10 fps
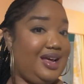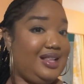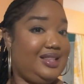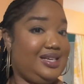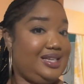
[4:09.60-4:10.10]

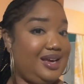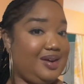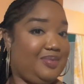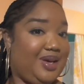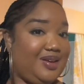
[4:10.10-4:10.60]
this hair
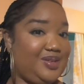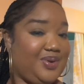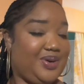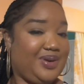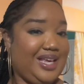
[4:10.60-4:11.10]
because we're
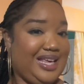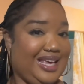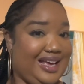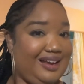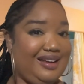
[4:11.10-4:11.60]
gonna
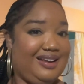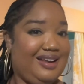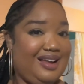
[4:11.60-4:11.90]
get